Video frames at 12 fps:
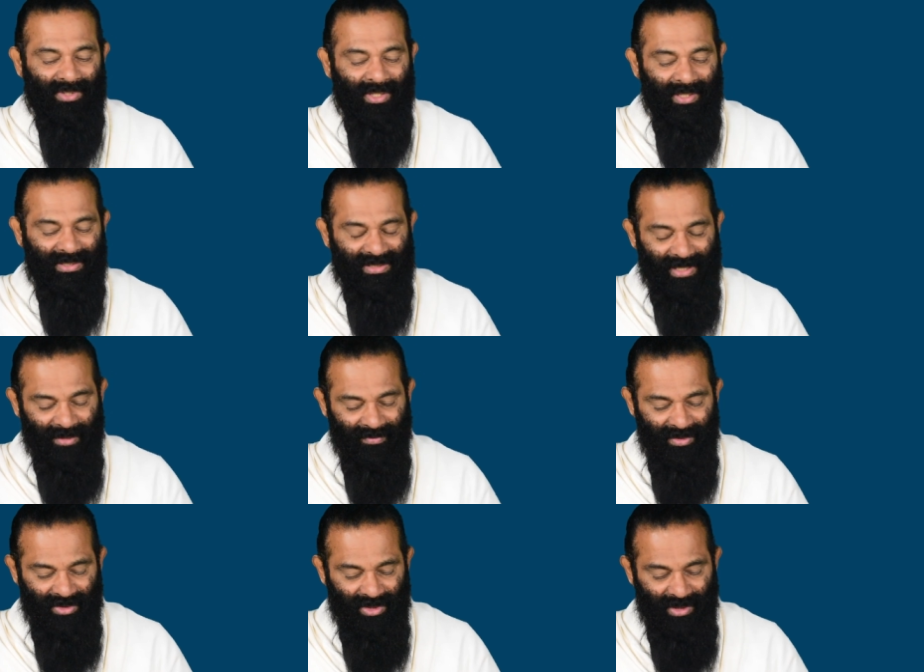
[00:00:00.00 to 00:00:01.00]

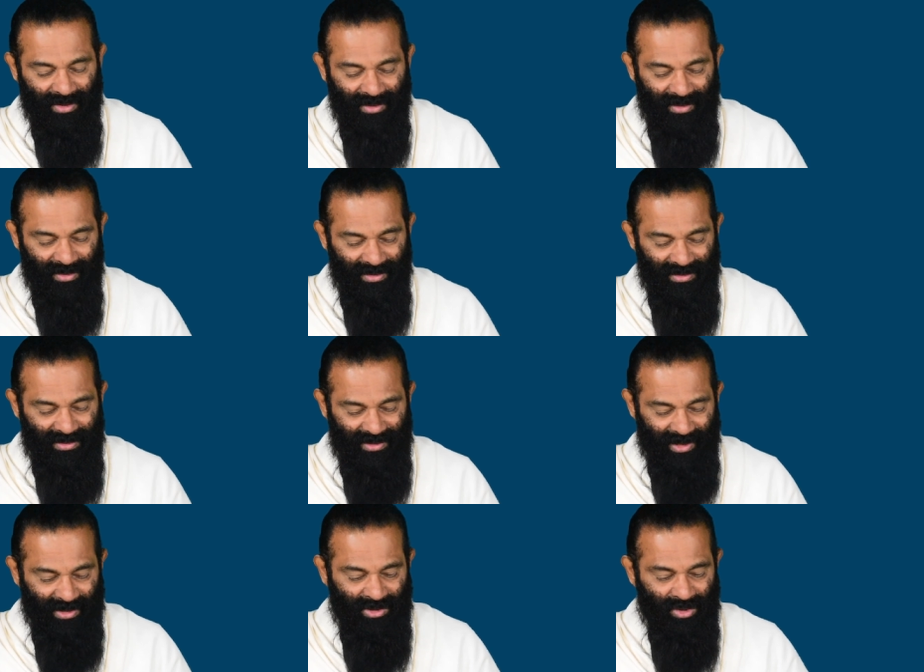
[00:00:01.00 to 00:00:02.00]
37th
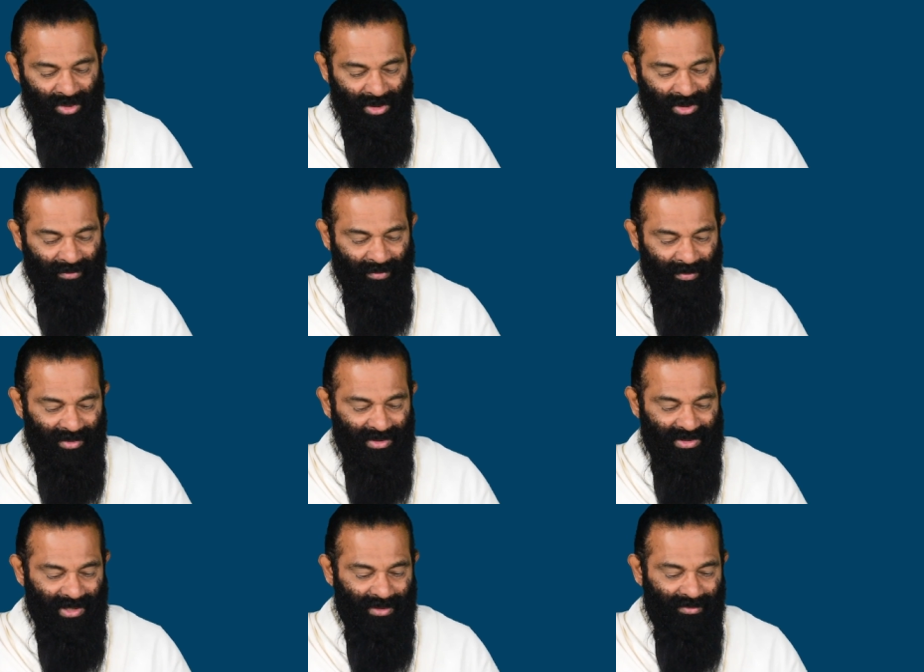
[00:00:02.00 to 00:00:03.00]
Zen story from the
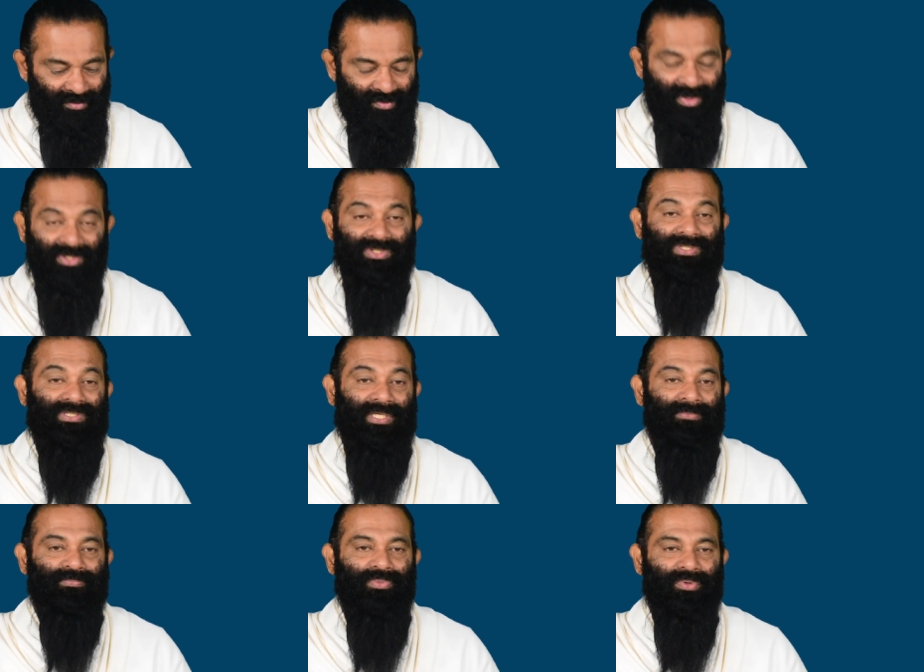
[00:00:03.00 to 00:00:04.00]
Zen flesh,
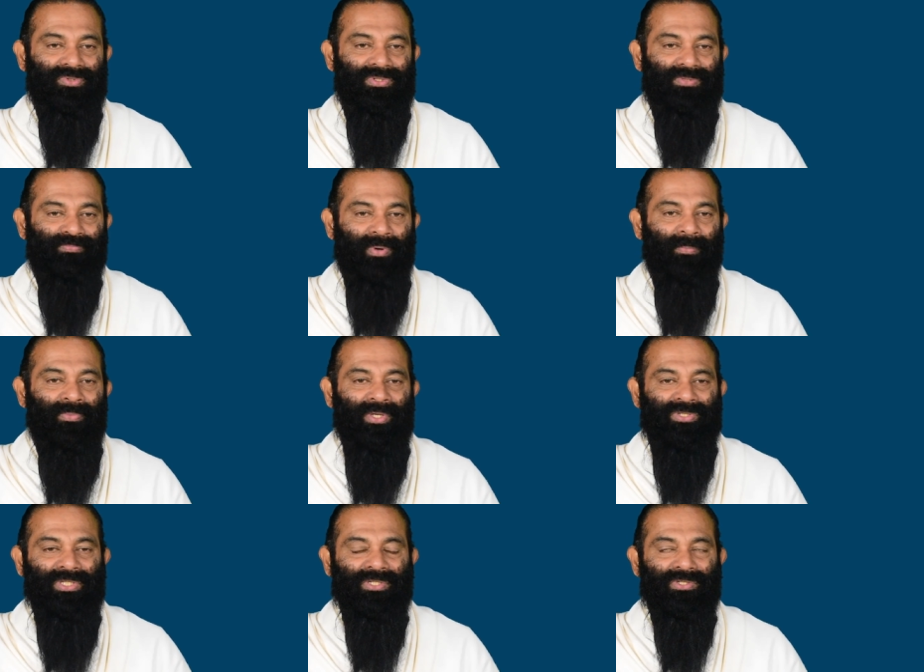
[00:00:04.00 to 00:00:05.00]
Zen bones,
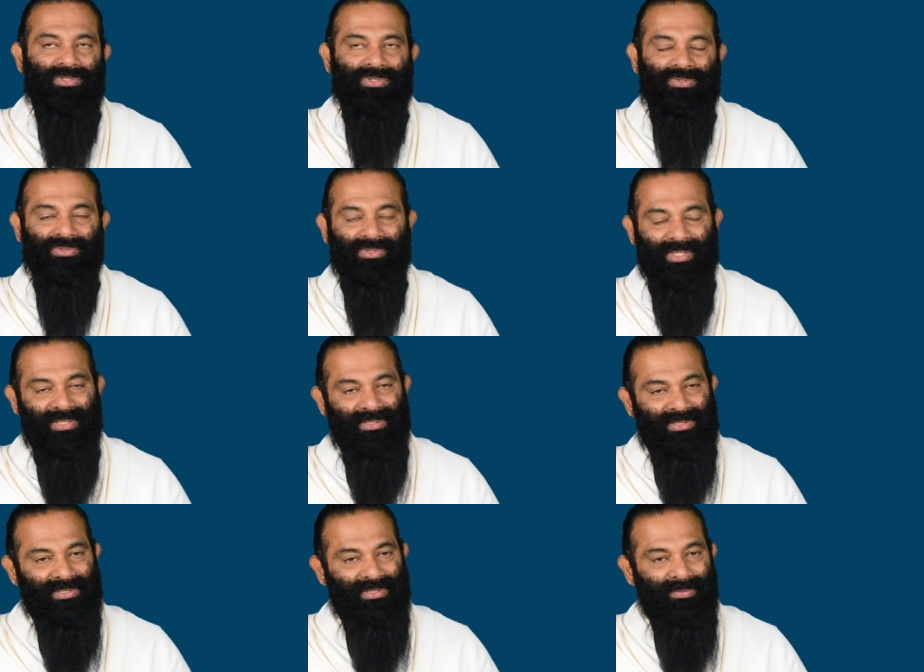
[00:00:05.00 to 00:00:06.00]
publishing the
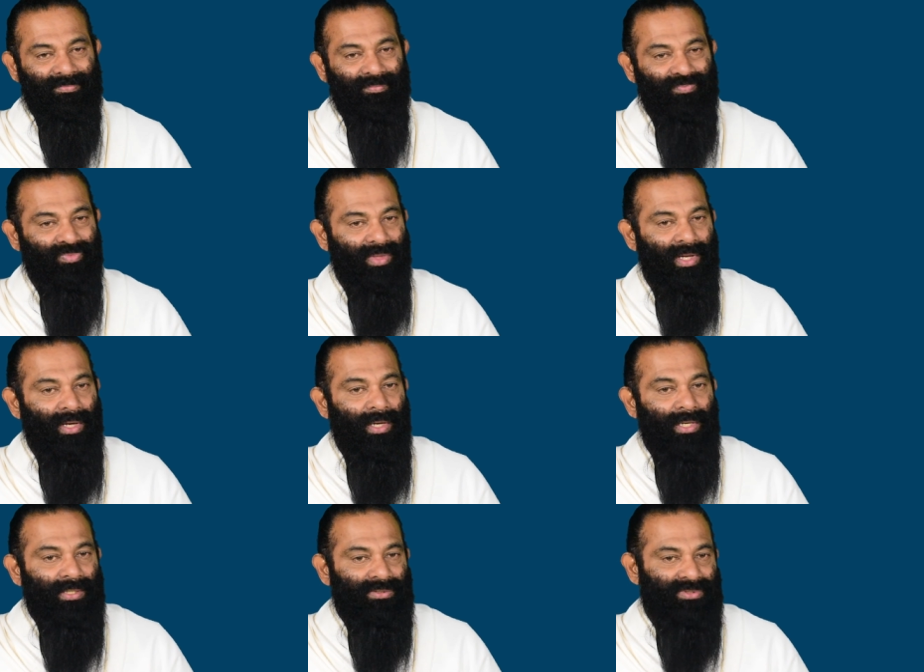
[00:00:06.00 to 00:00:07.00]
sutras.
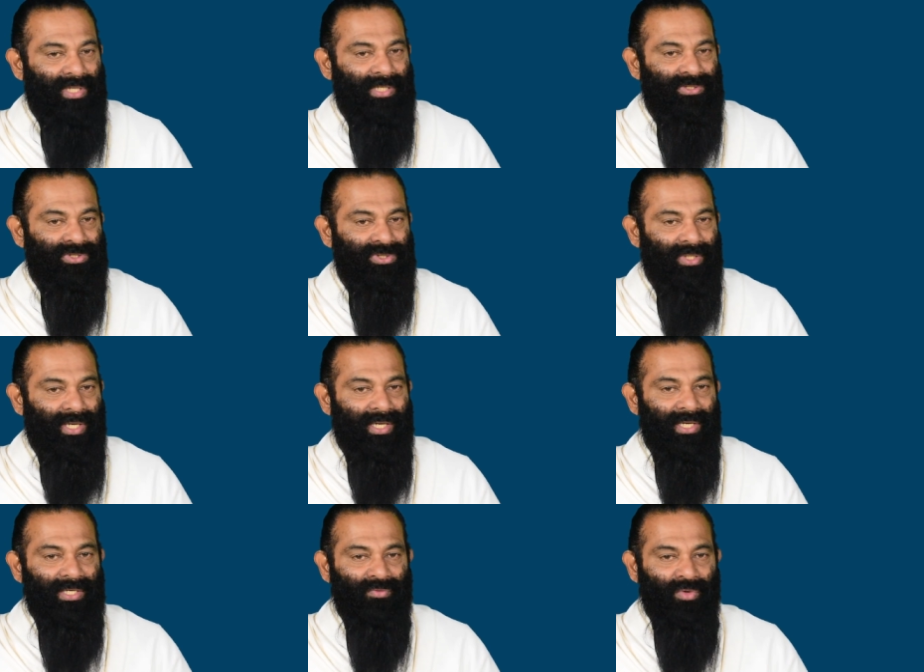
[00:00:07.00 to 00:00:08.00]

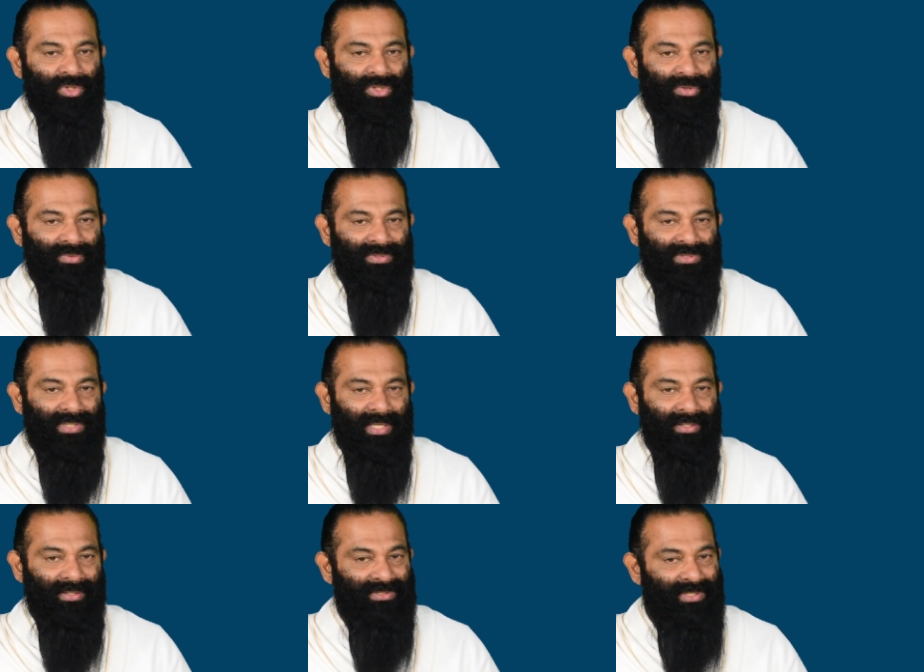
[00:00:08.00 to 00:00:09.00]
Tetsugen, a devotee of
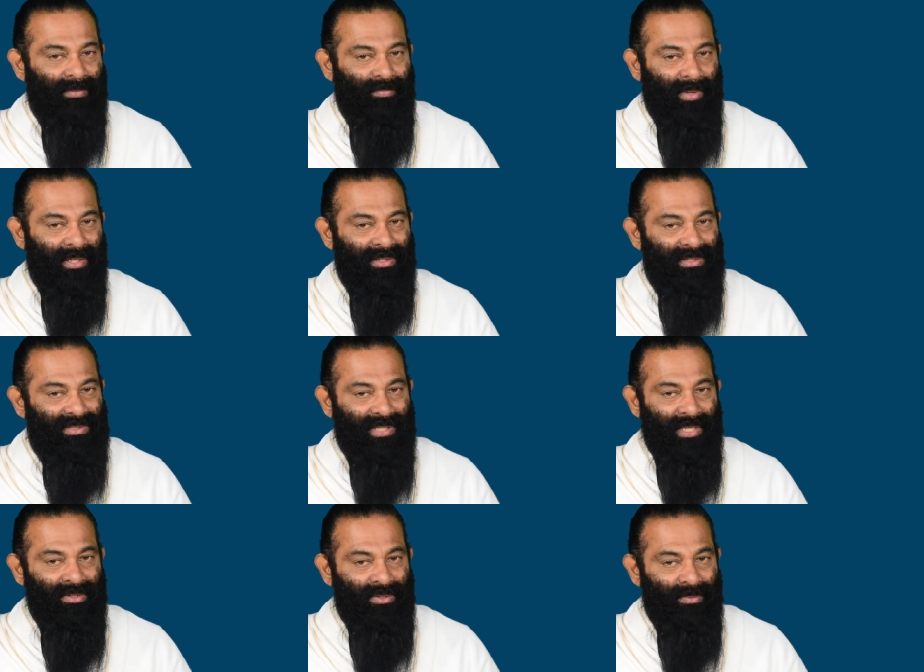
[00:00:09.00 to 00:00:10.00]
Zen in Japan,
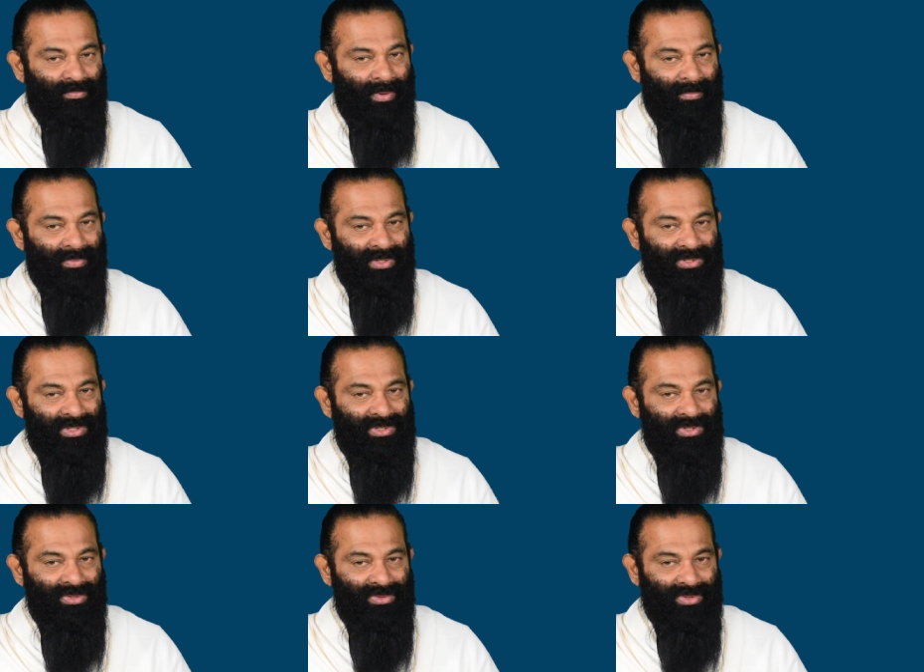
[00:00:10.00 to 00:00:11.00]
decided to publish the
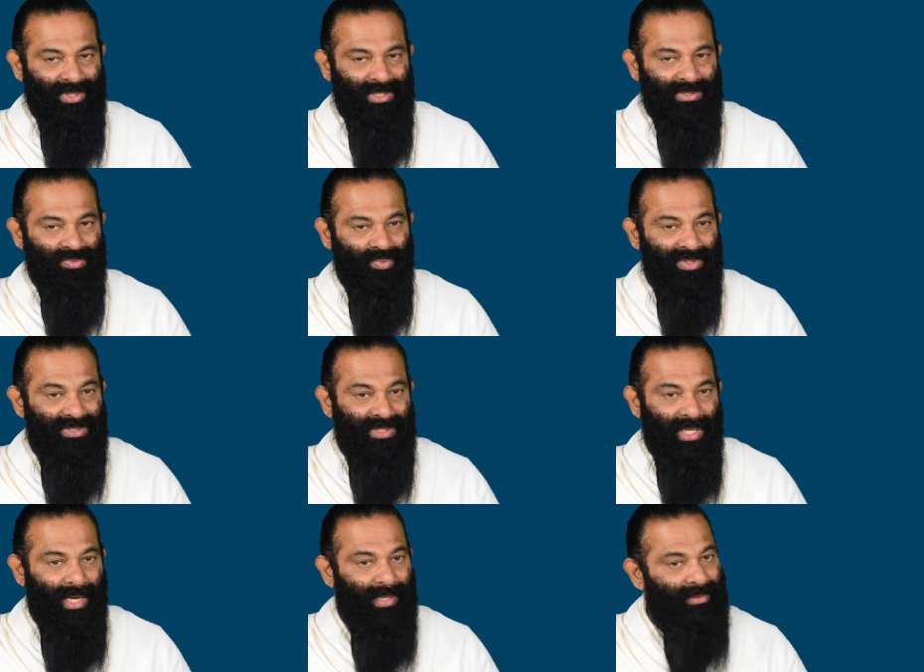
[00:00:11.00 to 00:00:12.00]
sutras, which
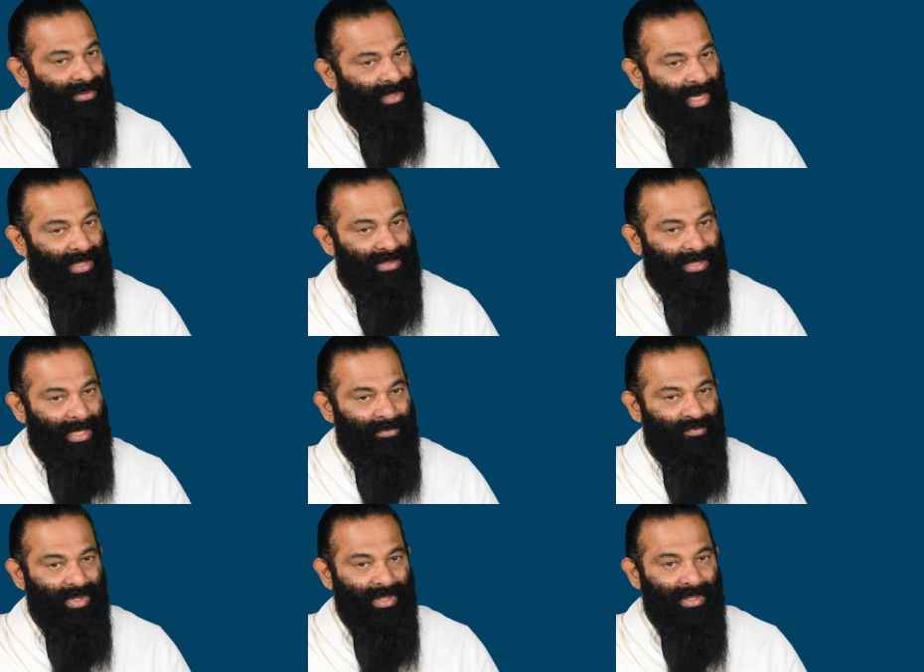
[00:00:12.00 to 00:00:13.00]
at that
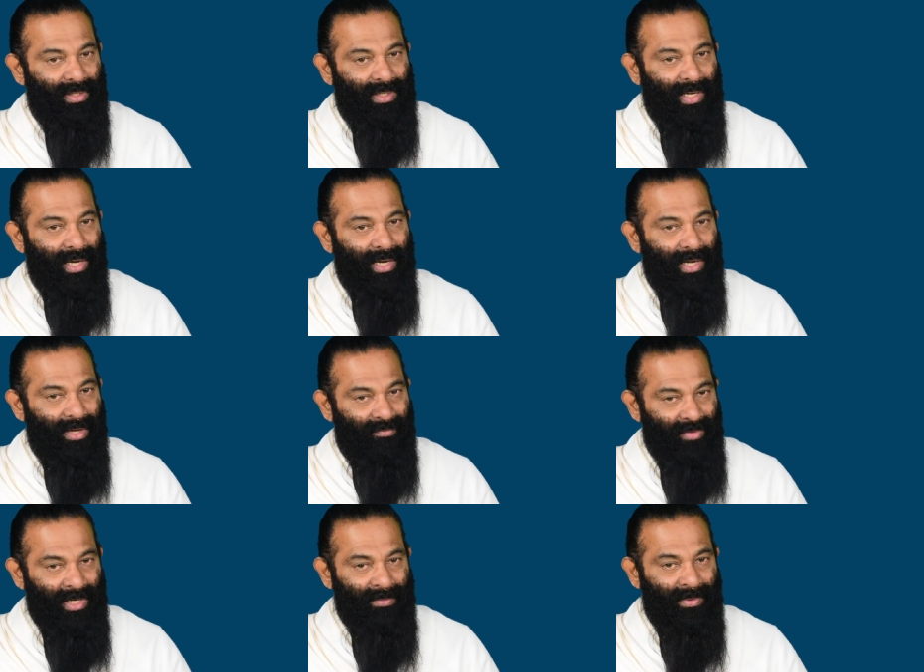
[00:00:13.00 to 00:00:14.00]
time were
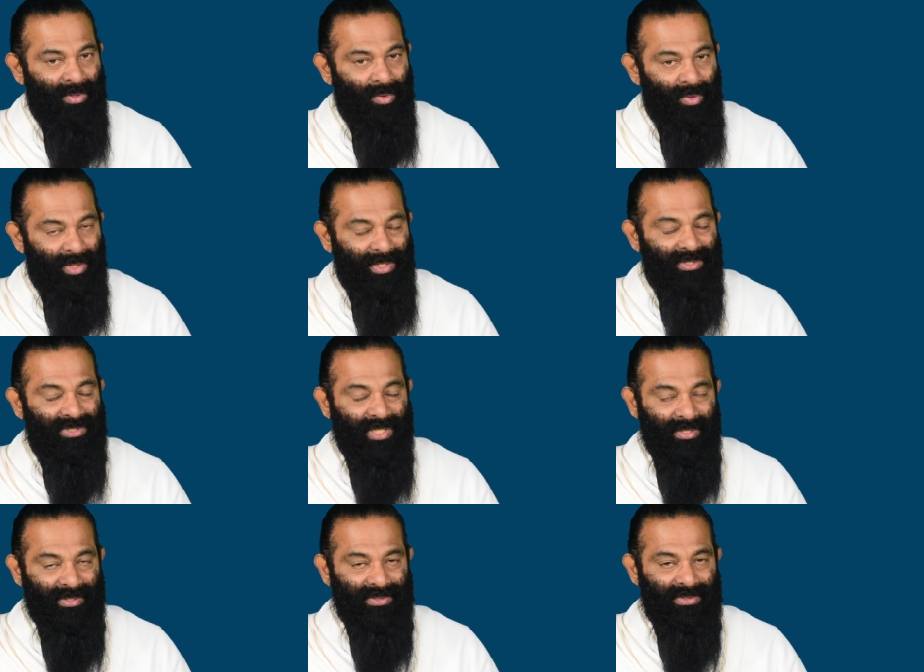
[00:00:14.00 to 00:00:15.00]
available only in
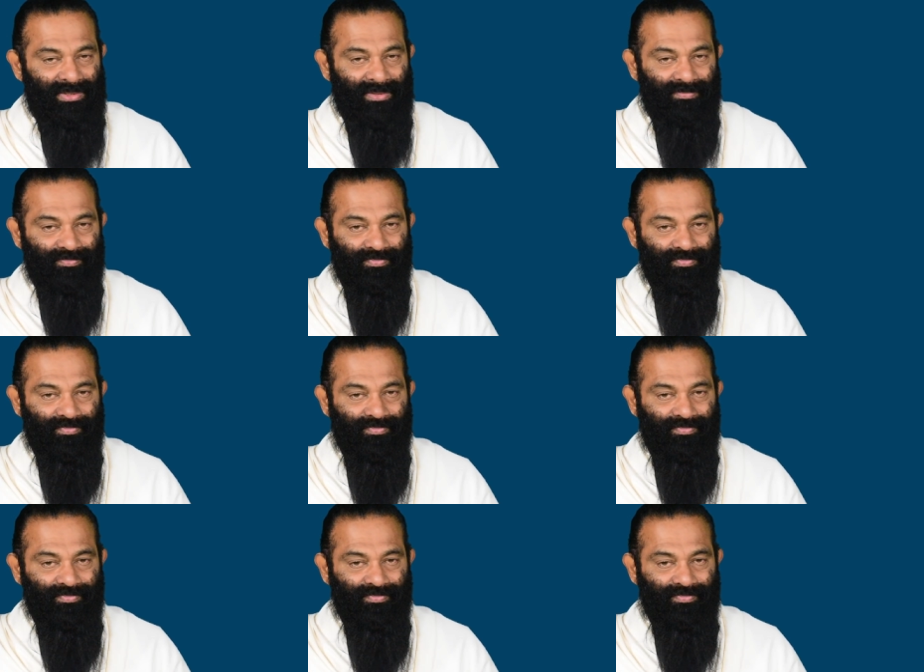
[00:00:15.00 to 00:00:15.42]
Chinese.